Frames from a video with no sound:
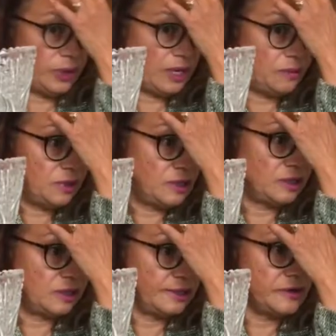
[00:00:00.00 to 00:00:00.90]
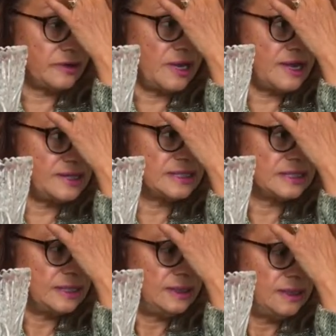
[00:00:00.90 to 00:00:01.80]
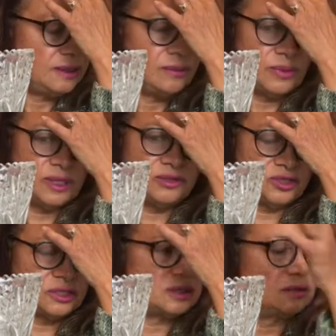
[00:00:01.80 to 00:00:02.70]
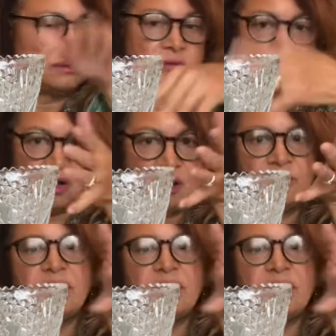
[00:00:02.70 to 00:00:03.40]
pick up a lot of clear glass, but it just caught my